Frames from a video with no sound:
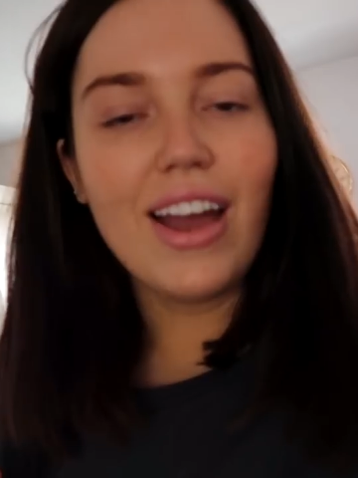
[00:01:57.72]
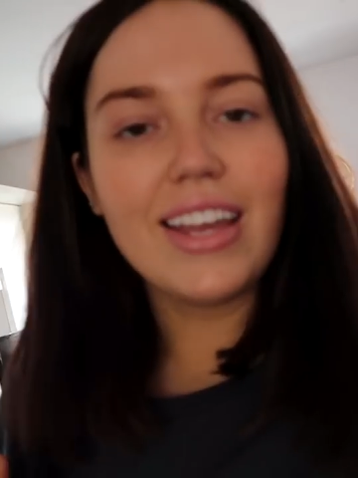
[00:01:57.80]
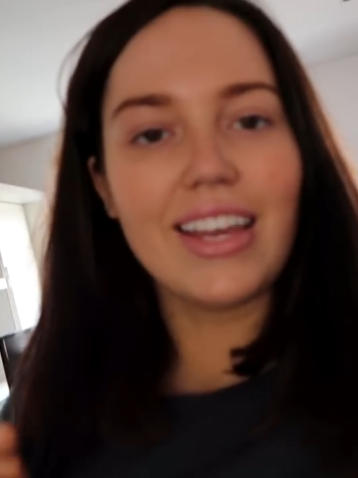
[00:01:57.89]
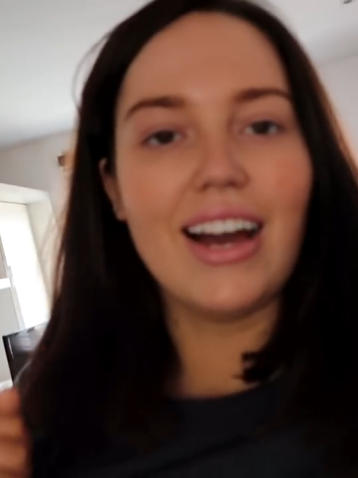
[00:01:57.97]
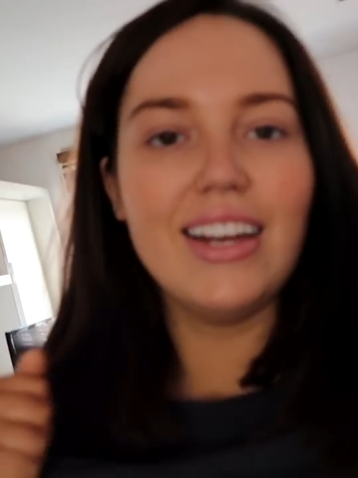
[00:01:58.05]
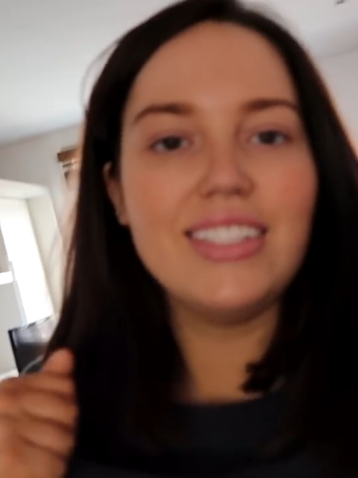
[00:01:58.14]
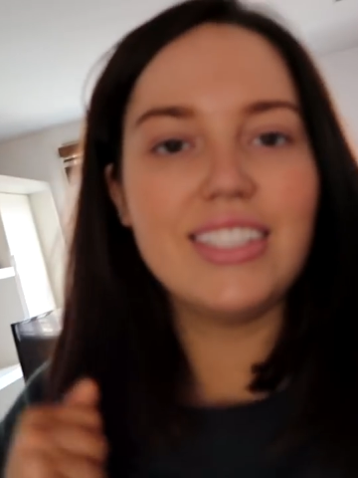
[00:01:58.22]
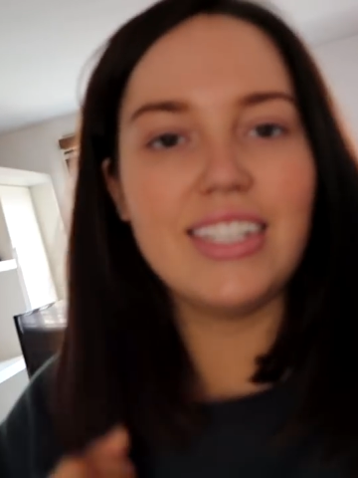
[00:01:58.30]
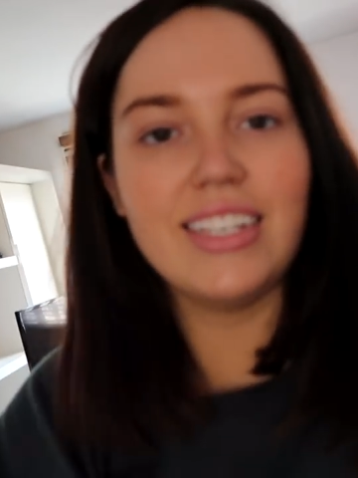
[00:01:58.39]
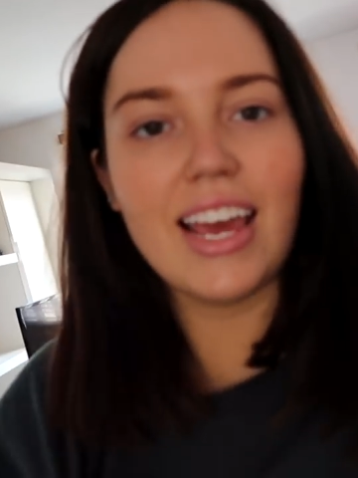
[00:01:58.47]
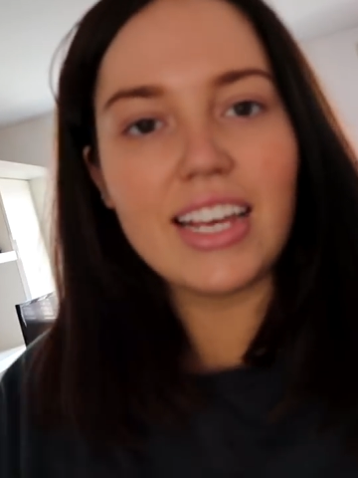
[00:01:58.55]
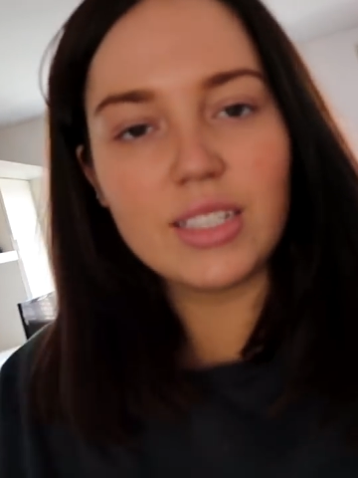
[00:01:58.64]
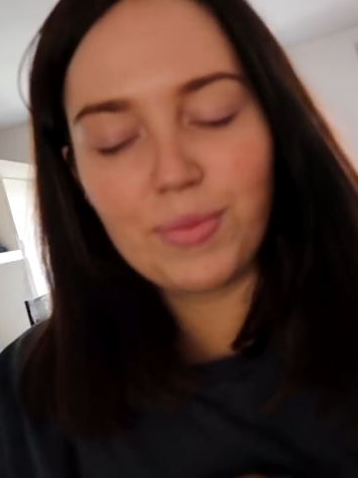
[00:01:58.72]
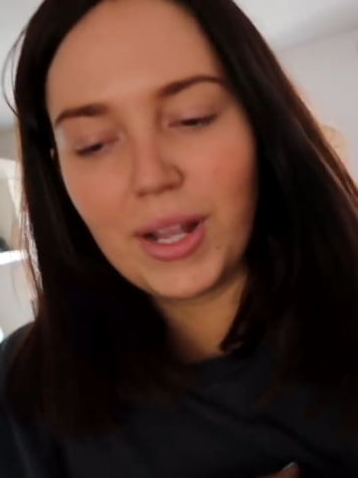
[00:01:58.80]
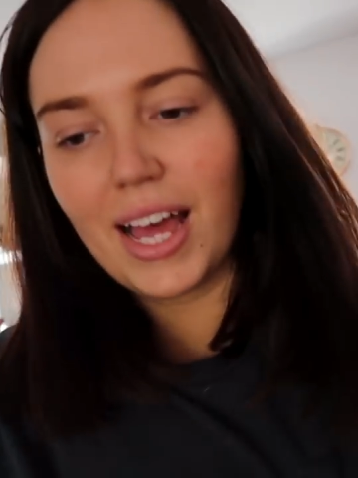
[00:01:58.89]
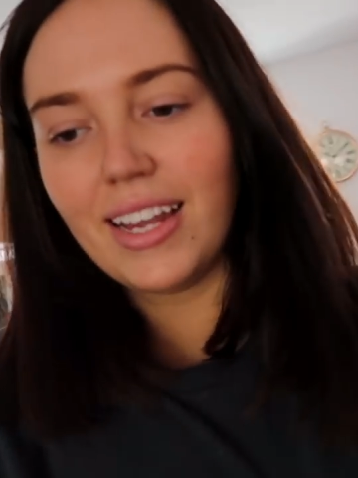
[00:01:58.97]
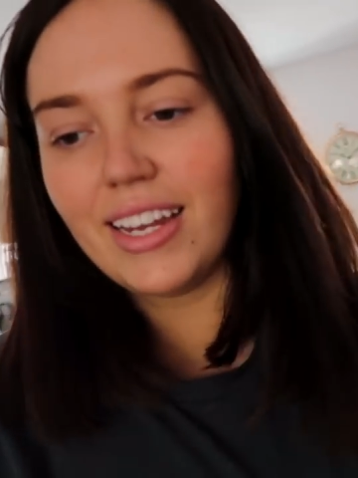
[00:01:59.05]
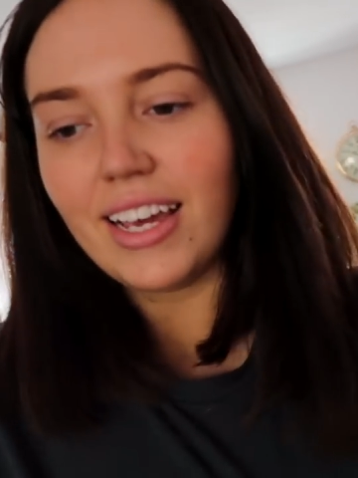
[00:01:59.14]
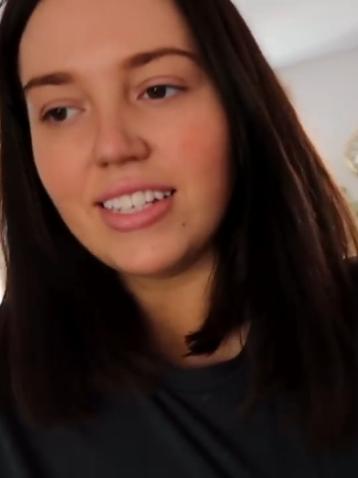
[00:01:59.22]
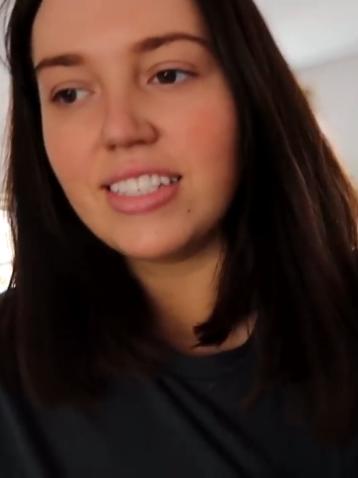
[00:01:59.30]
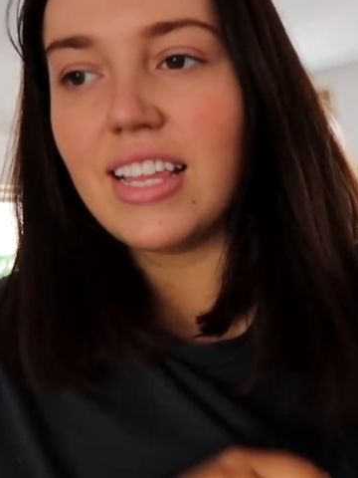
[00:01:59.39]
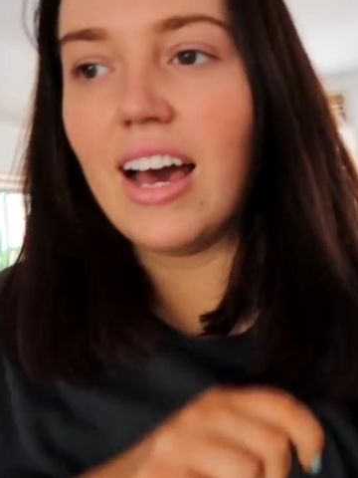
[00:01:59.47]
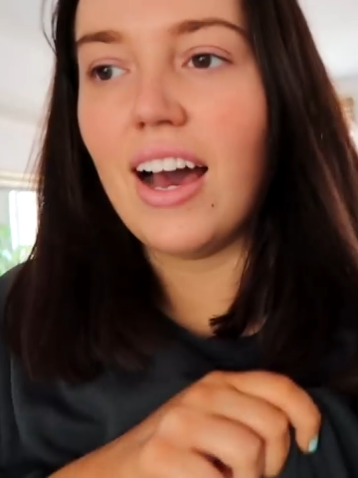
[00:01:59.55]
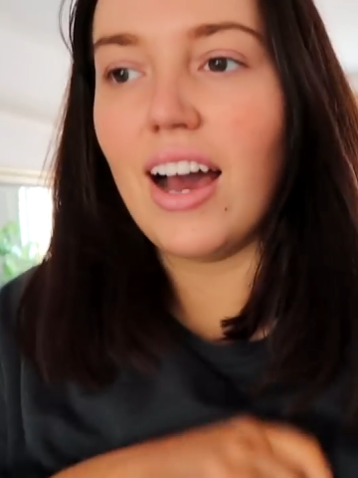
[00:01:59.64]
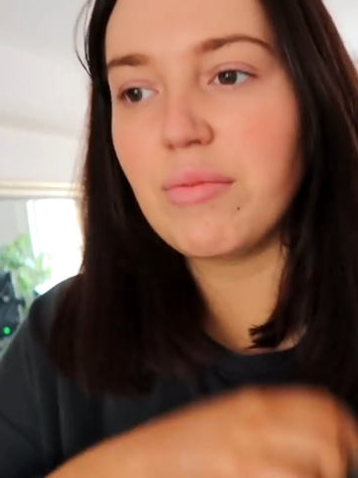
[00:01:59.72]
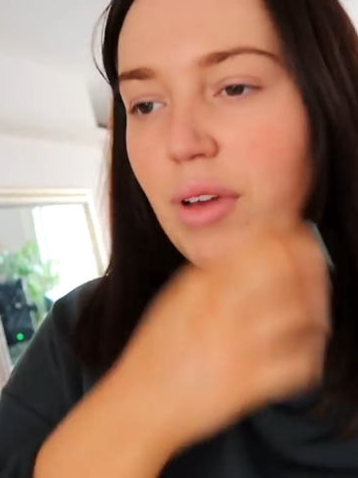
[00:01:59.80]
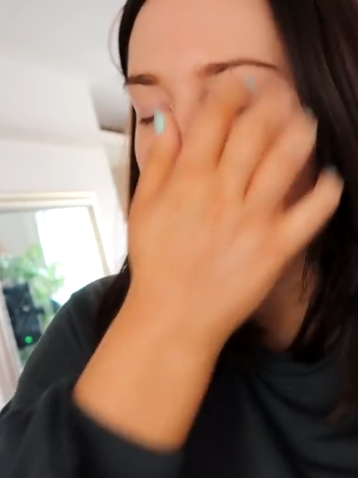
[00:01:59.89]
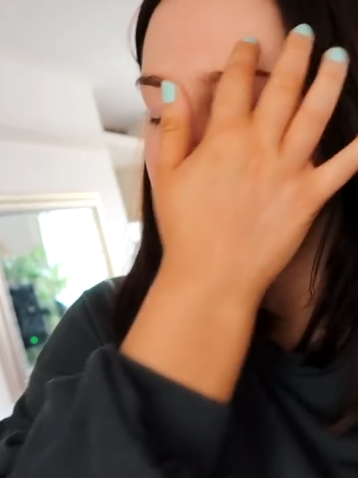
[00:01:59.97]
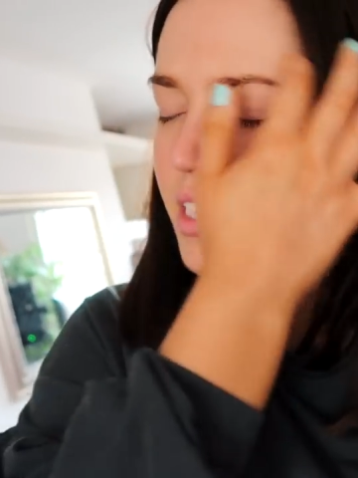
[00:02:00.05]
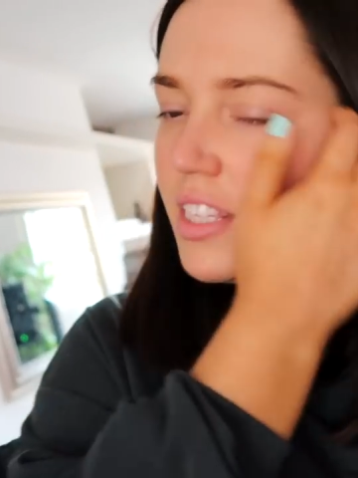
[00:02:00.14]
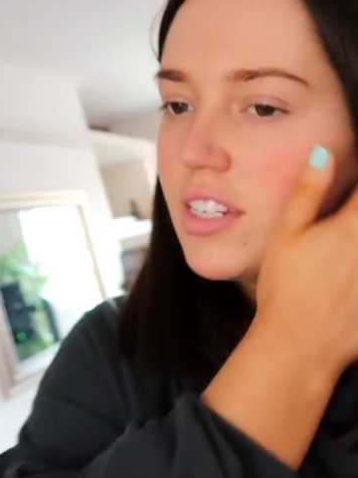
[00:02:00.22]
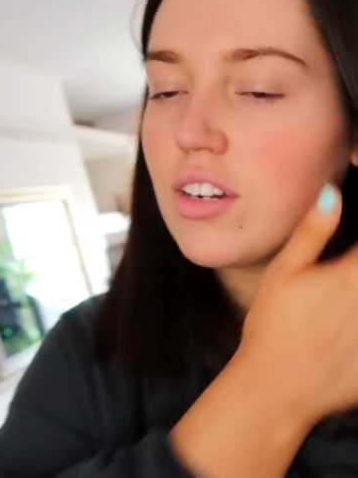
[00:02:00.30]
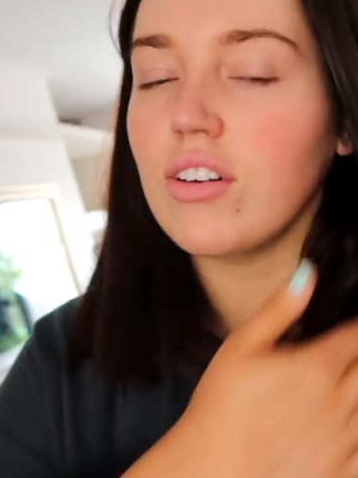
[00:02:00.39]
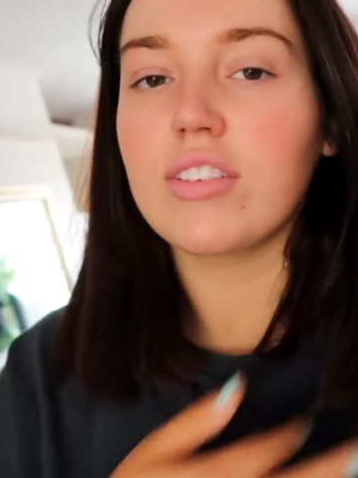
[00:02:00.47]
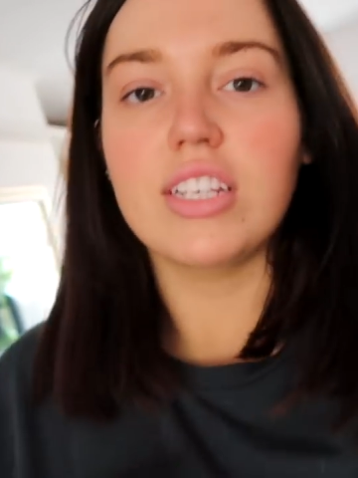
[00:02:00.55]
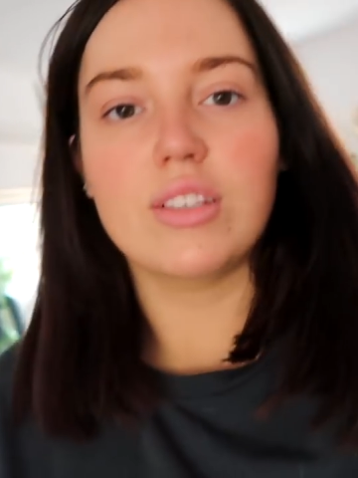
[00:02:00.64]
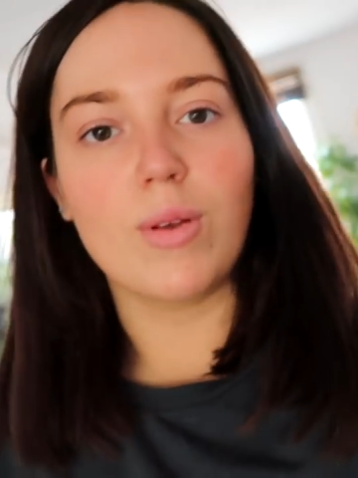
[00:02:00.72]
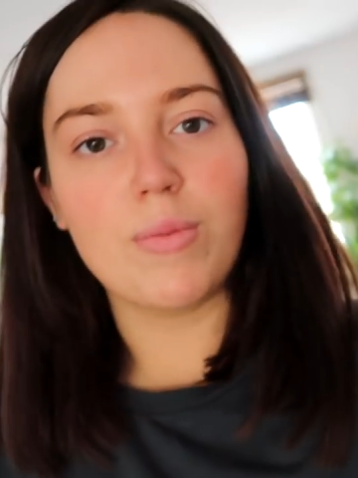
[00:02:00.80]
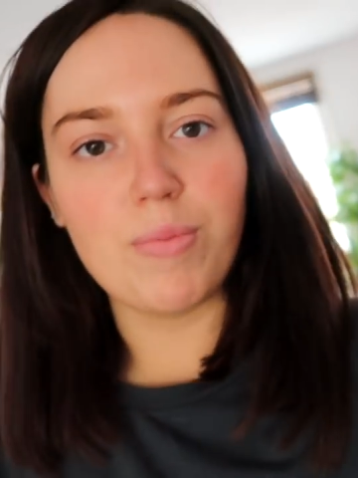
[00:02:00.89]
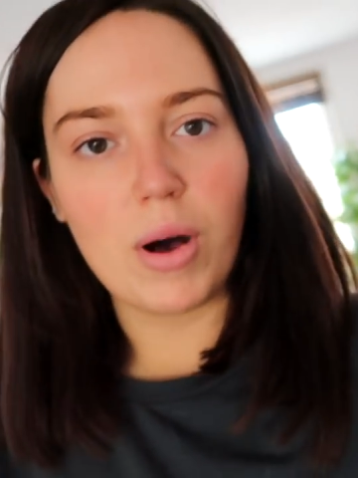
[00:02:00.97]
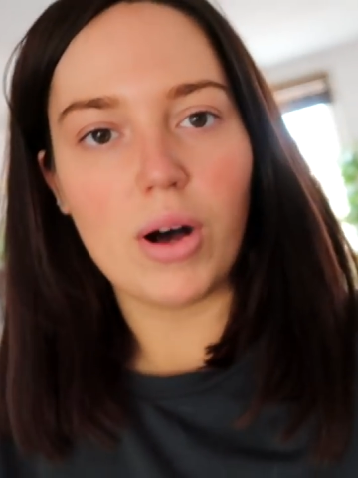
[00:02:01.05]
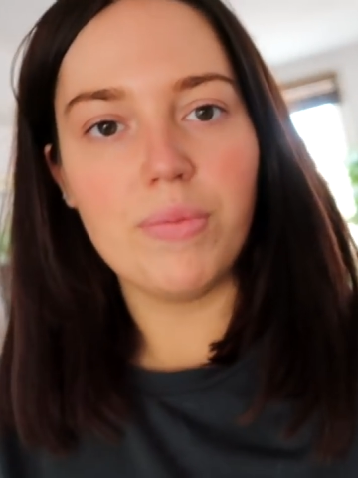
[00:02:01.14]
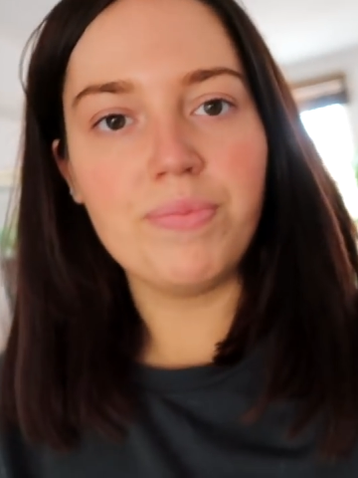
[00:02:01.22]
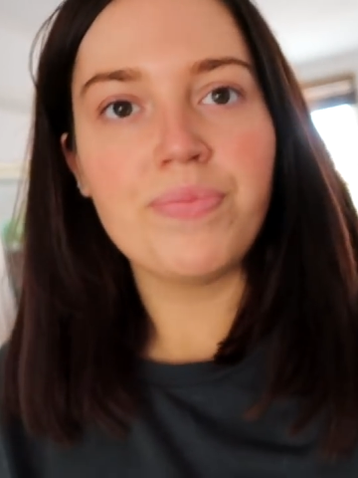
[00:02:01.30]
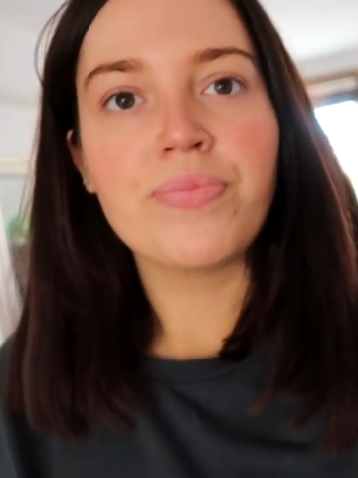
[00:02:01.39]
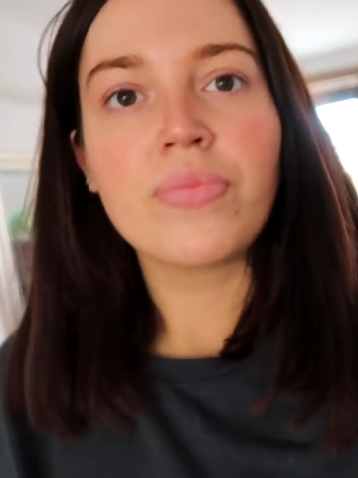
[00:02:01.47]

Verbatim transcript: Right guys, today's plan is that I'm going to the doctor's with mum.